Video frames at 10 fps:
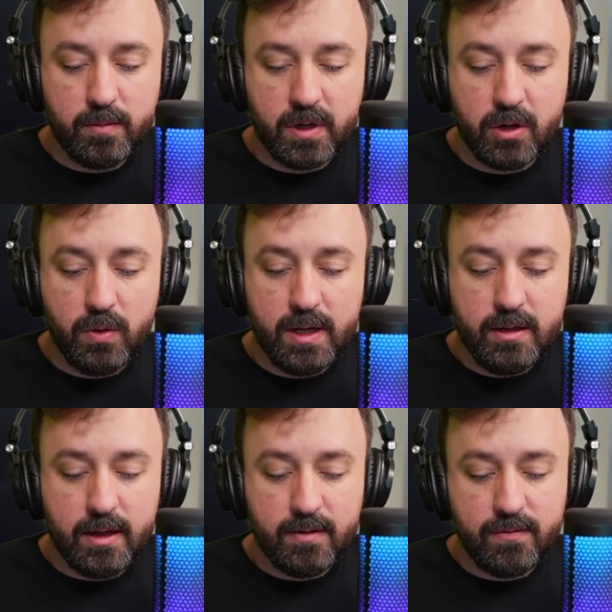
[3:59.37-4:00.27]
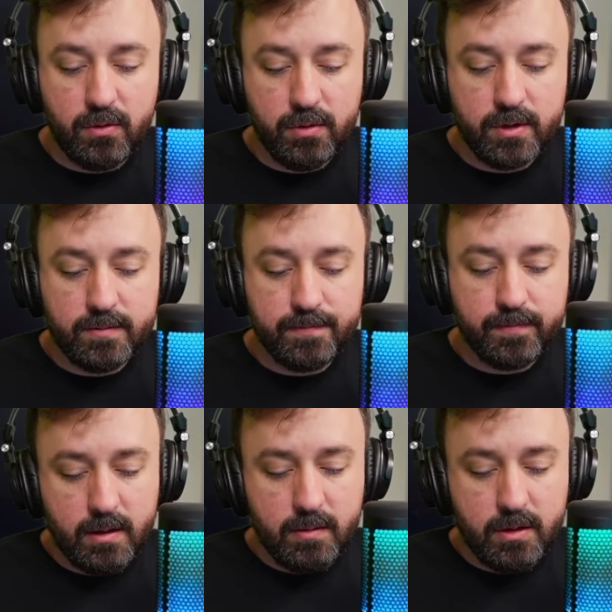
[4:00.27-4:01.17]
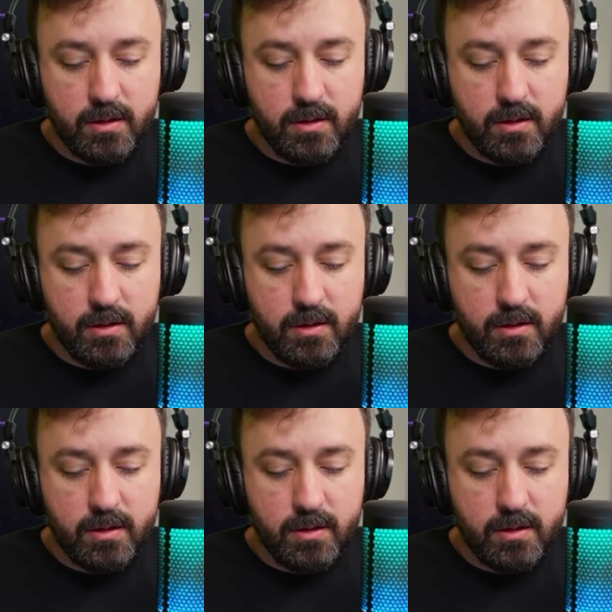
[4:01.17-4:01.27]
I'm going to go into that folder, and then I'm